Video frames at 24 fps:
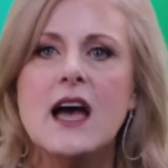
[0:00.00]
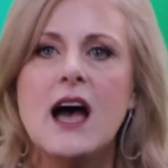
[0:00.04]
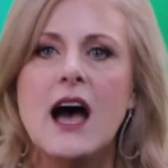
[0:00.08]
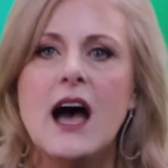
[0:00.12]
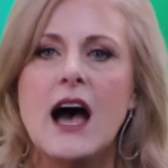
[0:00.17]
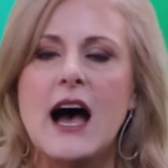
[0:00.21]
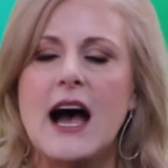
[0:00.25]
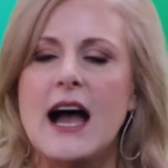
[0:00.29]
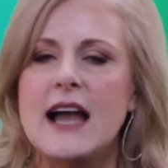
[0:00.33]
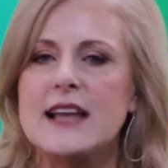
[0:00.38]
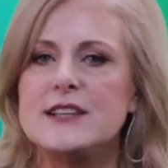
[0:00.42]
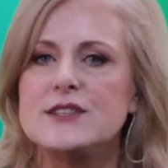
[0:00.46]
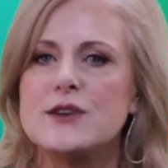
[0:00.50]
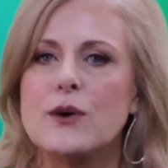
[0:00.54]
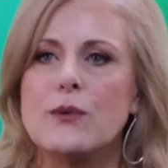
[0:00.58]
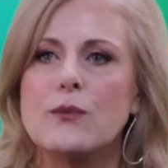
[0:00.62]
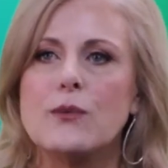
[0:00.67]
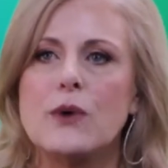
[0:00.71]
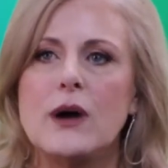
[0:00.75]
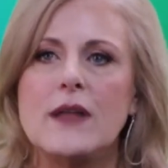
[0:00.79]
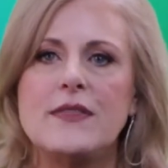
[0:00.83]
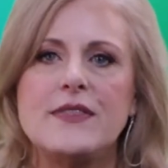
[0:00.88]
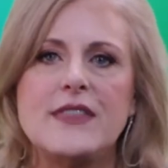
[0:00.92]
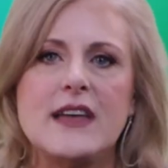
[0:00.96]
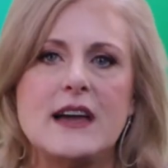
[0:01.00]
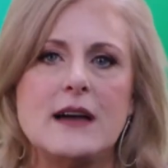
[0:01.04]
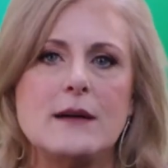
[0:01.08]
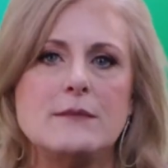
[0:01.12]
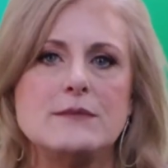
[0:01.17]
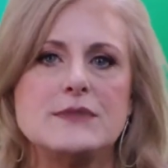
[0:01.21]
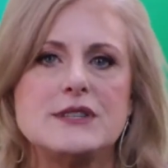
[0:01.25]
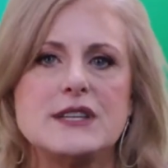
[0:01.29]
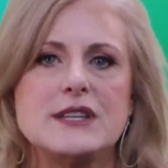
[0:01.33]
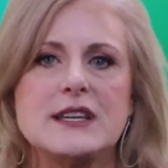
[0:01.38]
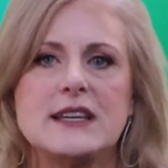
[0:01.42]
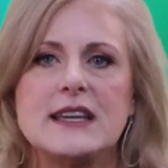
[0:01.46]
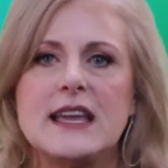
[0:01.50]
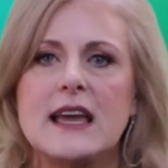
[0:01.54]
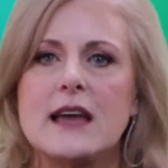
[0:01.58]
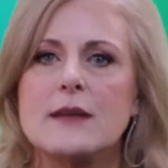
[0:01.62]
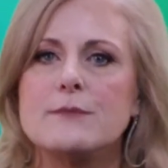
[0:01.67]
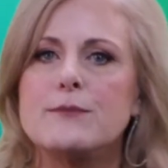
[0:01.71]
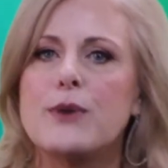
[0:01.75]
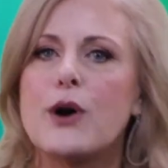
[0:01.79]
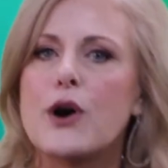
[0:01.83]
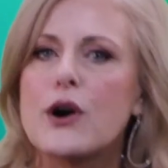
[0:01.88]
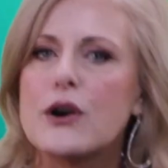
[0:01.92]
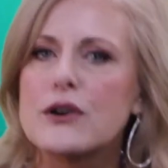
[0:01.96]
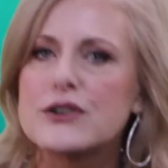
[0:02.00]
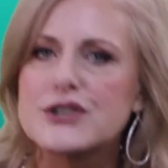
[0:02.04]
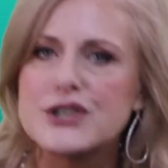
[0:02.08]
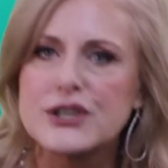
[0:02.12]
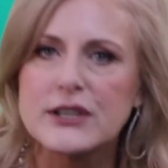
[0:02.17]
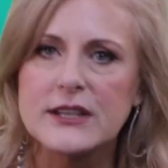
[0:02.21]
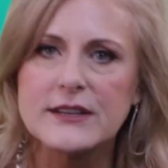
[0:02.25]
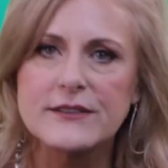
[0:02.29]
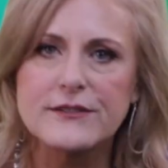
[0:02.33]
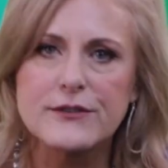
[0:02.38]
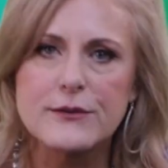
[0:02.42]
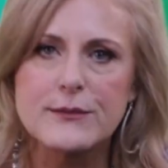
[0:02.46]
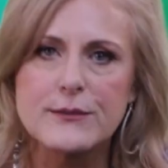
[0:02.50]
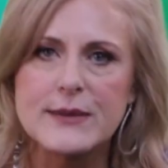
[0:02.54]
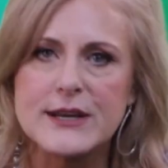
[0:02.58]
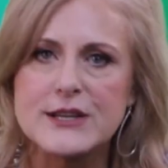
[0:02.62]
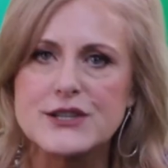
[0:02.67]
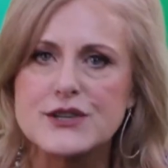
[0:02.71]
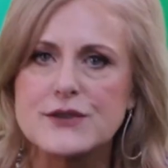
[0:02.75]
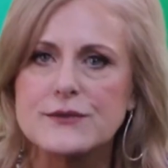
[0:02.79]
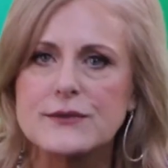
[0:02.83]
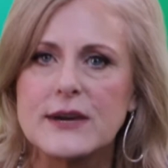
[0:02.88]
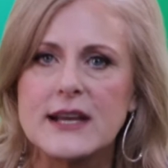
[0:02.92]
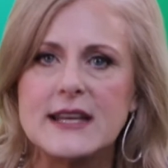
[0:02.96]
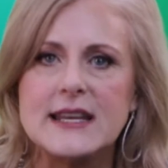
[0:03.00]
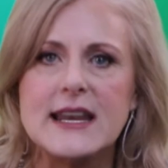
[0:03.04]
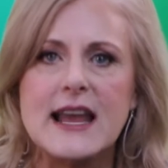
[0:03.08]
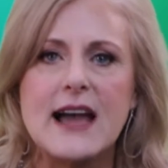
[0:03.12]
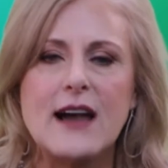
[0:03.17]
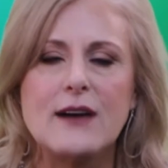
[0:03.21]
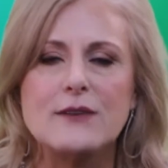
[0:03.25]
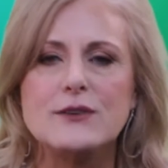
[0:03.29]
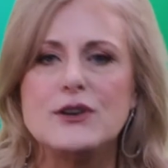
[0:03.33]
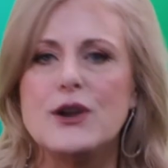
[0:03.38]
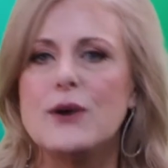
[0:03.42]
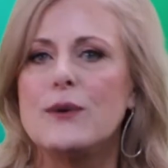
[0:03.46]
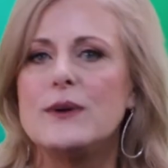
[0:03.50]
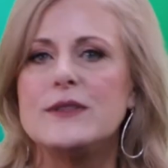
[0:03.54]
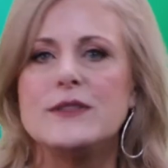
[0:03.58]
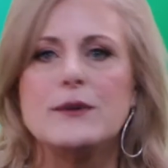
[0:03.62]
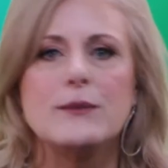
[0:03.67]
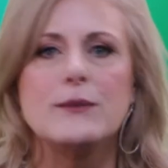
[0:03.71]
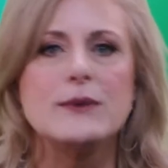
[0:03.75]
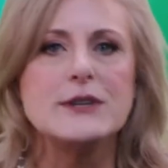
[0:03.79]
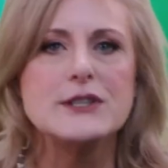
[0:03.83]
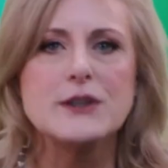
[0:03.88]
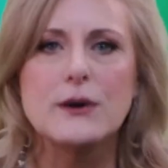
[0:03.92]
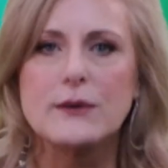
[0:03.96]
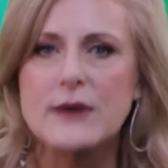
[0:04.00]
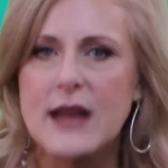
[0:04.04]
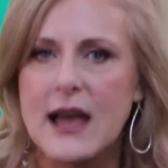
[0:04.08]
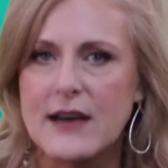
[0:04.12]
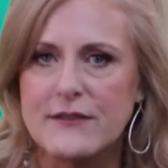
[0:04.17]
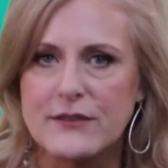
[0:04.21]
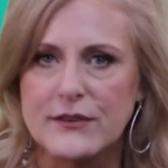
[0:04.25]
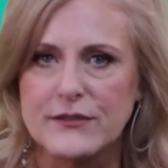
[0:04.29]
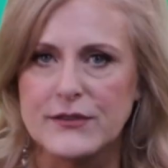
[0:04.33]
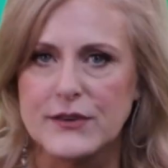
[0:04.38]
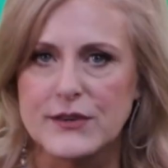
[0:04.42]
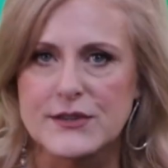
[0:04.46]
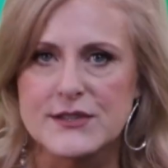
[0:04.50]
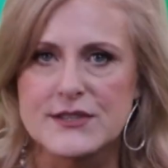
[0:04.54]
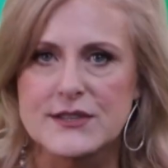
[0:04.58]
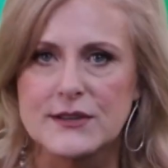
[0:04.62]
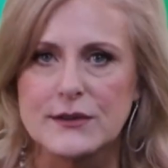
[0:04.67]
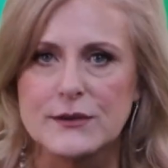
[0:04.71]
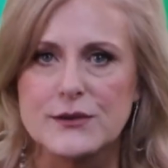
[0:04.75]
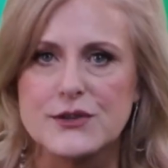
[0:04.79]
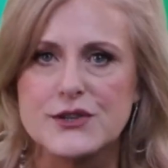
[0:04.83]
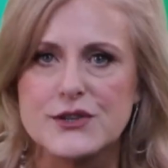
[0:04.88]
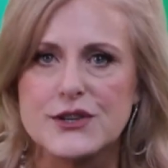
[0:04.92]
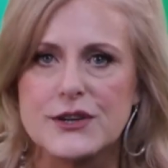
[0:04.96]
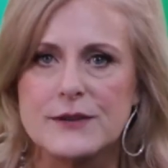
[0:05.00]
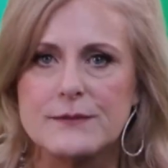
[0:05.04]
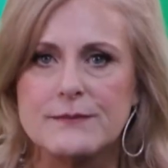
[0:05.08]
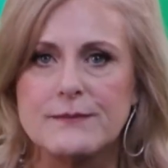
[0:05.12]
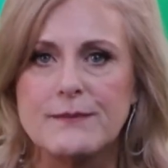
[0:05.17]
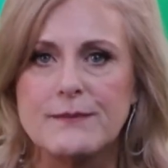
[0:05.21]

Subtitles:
I don't want them to get partial information right now, knowing that we don't have a full solution.